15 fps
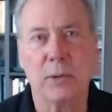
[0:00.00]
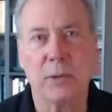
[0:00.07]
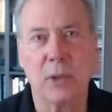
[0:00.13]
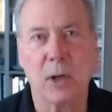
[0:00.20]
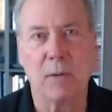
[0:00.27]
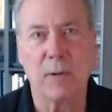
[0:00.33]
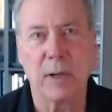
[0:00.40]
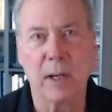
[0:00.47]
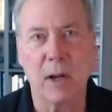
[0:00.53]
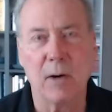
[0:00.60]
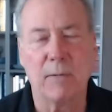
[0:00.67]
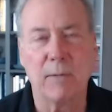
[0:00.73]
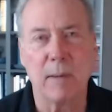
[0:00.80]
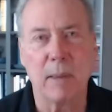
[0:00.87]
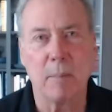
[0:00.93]
So if we go
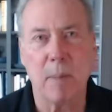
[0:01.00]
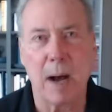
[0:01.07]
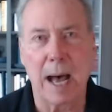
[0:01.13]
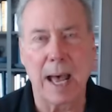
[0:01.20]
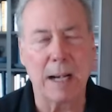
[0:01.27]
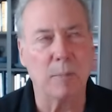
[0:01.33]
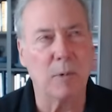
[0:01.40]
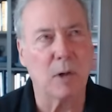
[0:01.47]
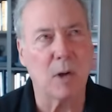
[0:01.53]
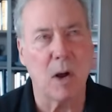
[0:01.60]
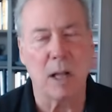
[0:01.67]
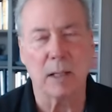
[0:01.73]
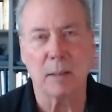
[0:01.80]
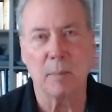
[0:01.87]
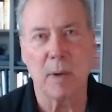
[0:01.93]
from the bottom, we'll
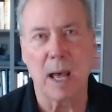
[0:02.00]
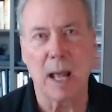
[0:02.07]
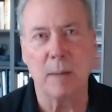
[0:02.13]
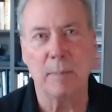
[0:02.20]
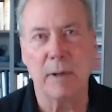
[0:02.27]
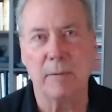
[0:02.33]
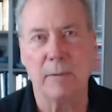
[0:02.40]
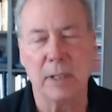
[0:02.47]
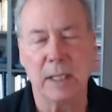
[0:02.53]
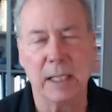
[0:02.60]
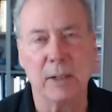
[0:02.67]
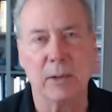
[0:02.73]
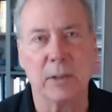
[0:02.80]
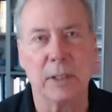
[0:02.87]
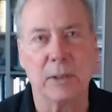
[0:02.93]
call it the bottom of the
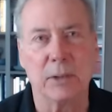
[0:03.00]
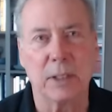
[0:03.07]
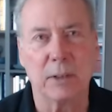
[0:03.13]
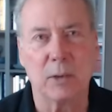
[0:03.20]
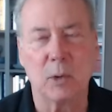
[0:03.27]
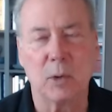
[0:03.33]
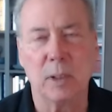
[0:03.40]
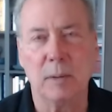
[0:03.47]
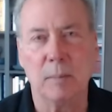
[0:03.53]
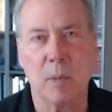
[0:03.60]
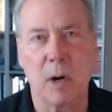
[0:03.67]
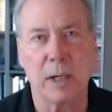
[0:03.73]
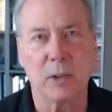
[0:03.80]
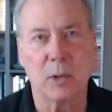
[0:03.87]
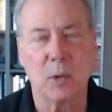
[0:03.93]
illness in
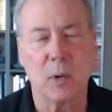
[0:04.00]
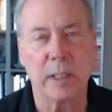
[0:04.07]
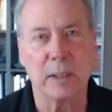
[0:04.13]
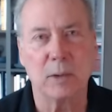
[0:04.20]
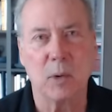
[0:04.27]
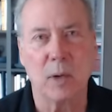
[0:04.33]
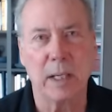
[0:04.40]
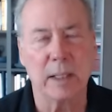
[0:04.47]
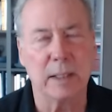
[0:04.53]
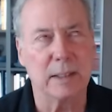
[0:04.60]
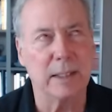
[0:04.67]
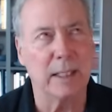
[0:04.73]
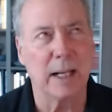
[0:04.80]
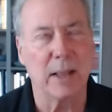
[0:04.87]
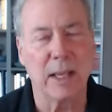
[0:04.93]
March twenty twenty, it's
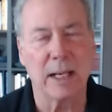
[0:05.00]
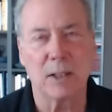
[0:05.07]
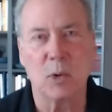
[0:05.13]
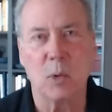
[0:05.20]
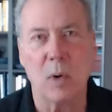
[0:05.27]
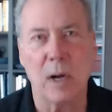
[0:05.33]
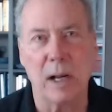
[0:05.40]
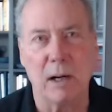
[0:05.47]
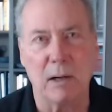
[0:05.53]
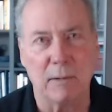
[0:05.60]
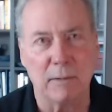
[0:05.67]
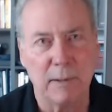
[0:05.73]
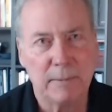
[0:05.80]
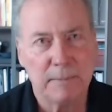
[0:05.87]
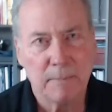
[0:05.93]
hit, I think,
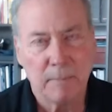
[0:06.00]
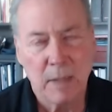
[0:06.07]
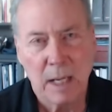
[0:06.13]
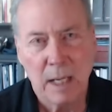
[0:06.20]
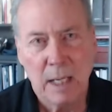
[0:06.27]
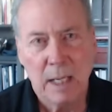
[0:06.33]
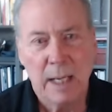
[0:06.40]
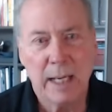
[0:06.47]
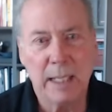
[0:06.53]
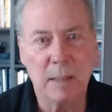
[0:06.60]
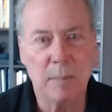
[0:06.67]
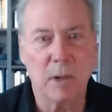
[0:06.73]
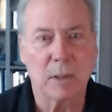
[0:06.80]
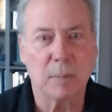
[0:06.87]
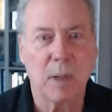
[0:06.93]
twelve, and you
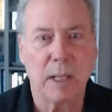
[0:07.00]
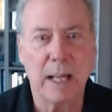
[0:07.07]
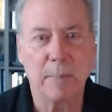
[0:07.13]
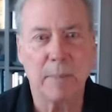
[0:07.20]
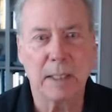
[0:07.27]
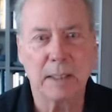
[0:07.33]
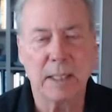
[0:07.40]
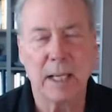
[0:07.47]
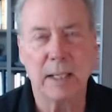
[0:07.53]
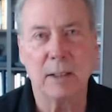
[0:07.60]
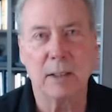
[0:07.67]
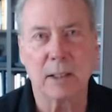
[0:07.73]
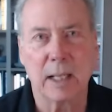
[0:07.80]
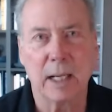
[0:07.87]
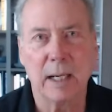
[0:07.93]
multiply that by ten, you're
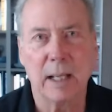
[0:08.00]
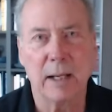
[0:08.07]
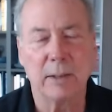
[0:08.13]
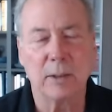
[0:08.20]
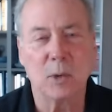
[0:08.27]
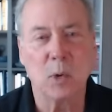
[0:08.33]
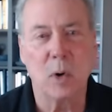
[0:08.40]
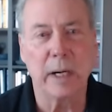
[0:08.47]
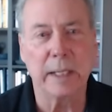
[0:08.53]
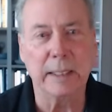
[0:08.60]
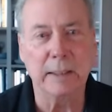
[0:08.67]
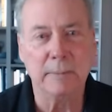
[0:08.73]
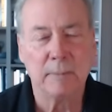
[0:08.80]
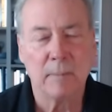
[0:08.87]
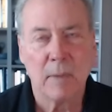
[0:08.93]
looking at one hundred twenty.